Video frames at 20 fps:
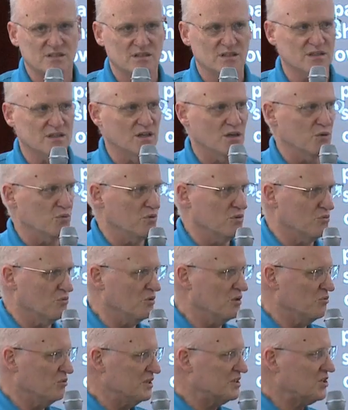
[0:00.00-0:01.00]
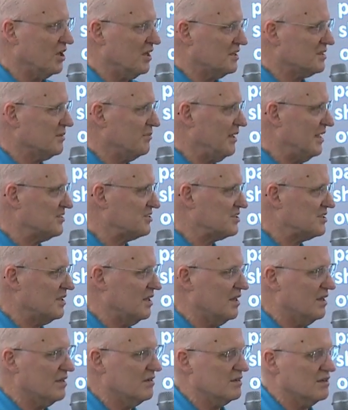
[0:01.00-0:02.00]
we talked about
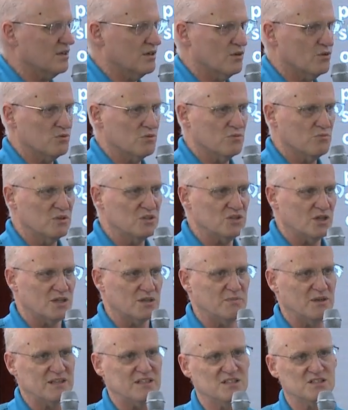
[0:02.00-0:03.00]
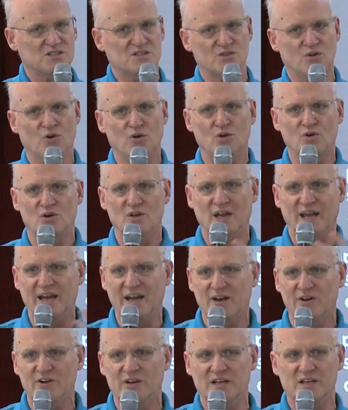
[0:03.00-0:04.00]
this whole
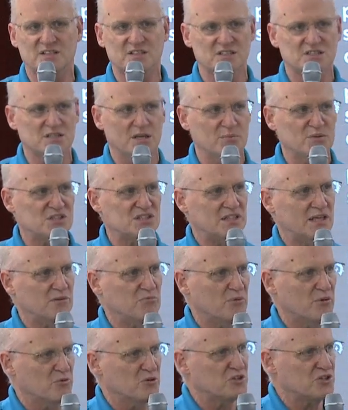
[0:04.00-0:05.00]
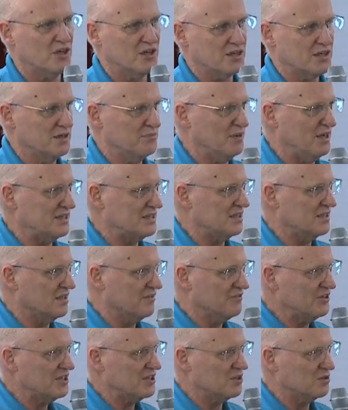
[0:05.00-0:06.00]
area to some extent when we were talking about the
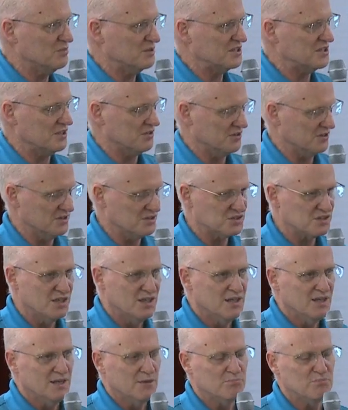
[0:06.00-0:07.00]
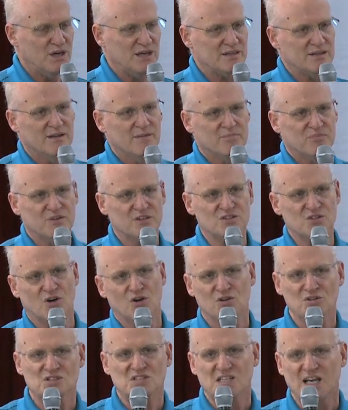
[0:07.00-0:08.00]
Levitical materials, but there's a
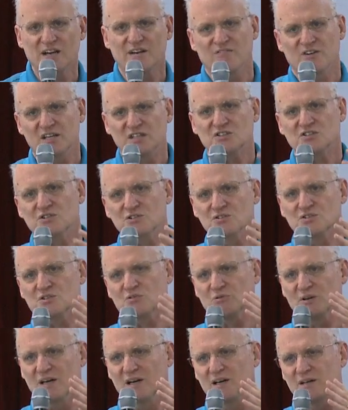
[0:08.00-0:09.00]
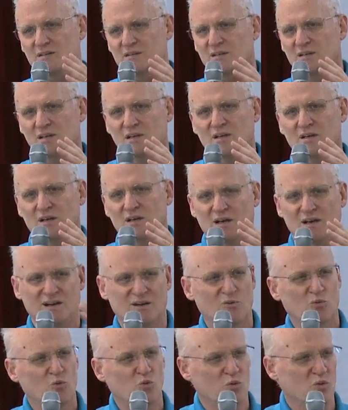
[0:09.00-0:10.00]
whole set of issues around
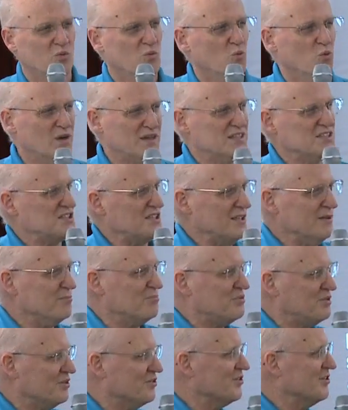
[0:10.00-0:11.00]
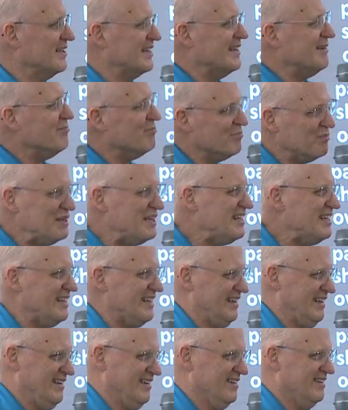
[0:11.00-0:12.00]
what does impurity
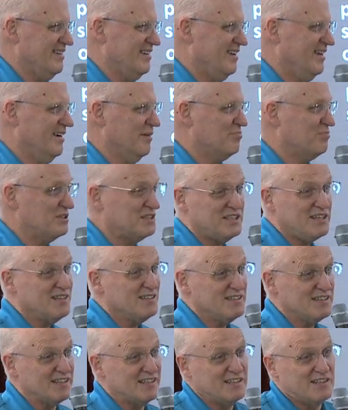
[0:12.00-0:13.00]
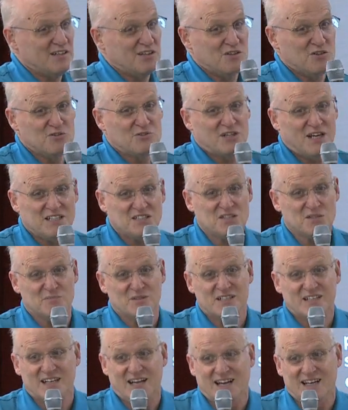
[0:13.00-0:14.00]
mean, particularly in a New
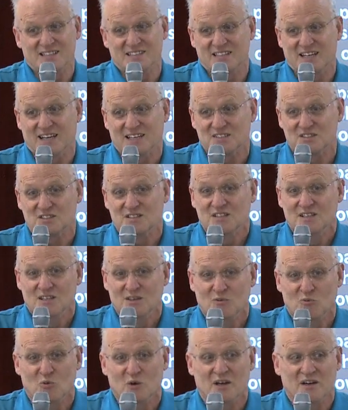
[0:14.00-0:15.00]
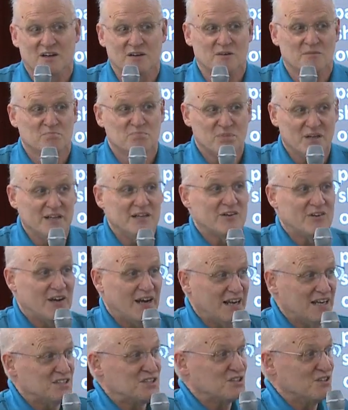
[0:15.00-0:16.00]
Testament context where Peter
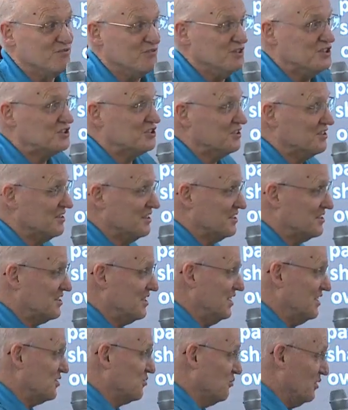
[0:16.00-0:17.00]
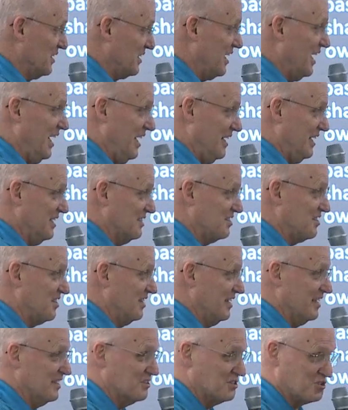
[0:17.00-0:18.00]
has the vision that says what God has
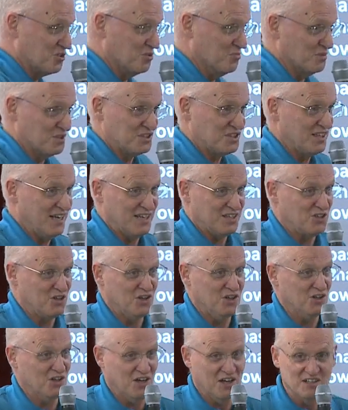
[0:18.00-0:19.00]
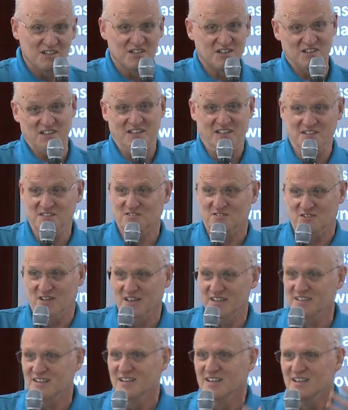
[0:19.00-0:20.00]
cleansed you must not call unclean,
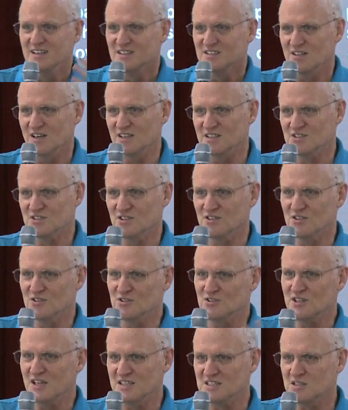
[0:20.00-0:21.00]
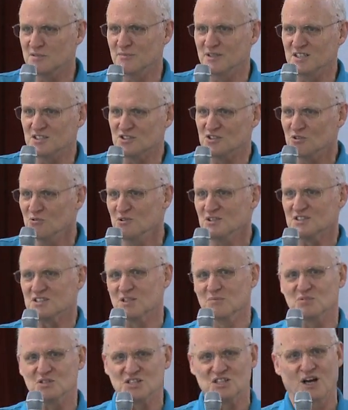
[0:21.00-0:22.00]
right? So the New Testament is doing
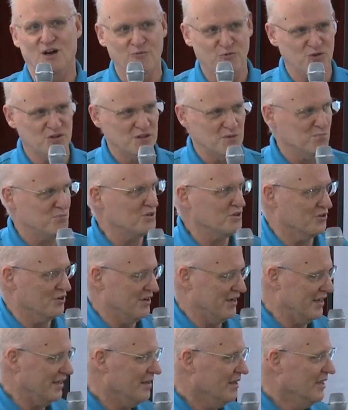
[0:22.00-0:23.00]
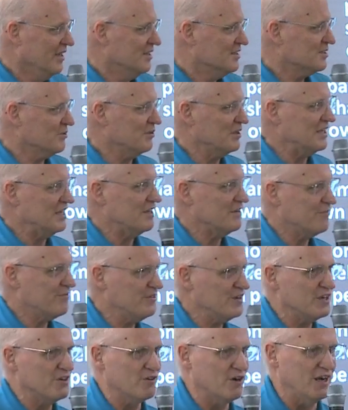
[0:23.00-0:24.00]
some stuff with impurity, so we need to
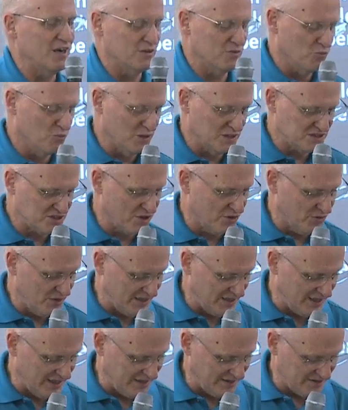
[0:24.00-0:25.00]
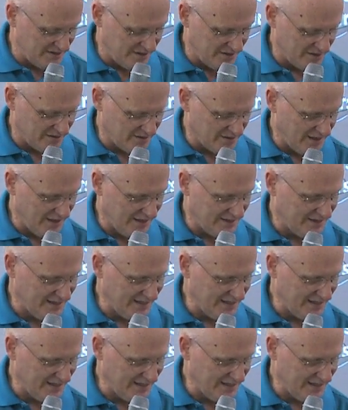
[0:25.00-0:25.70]
figure out what's going on there on